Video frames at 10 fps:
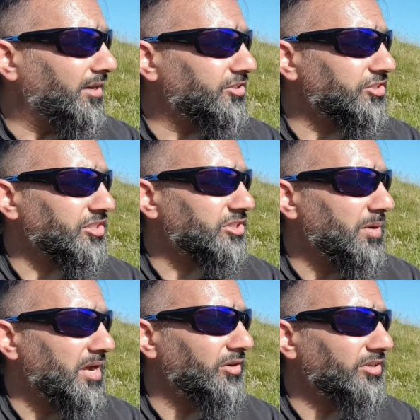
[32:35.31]
and
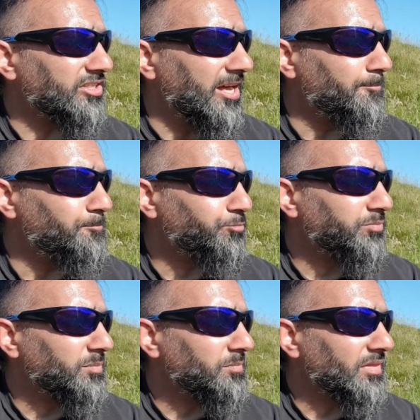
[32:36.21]
just experience that.
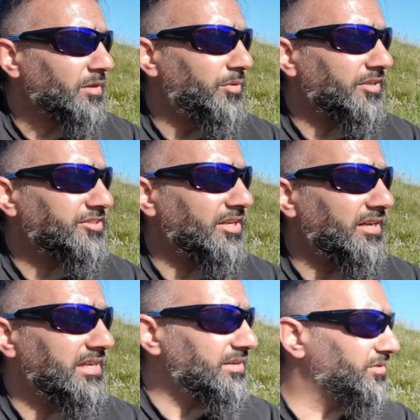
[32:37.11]
But